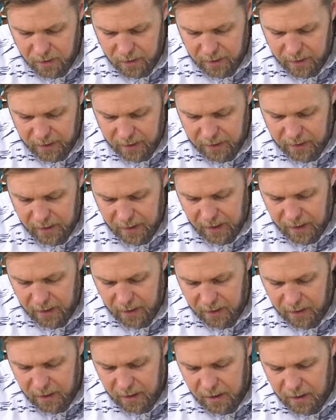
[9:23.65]
like that
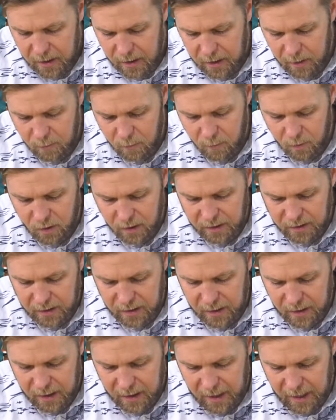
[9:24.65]
and bring
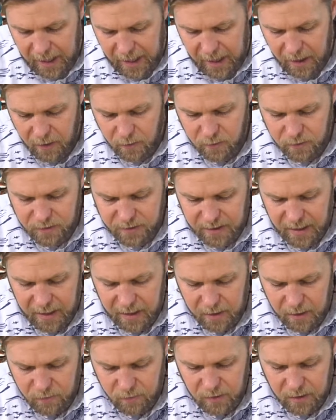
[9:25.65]
the outside
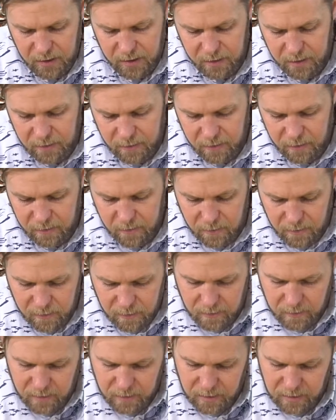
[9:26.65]
of it
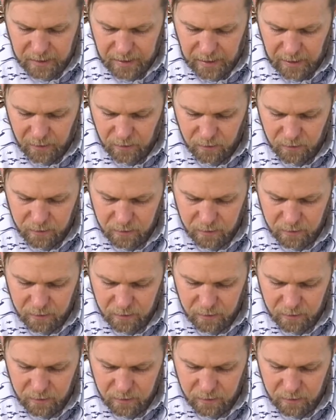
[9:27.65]
down.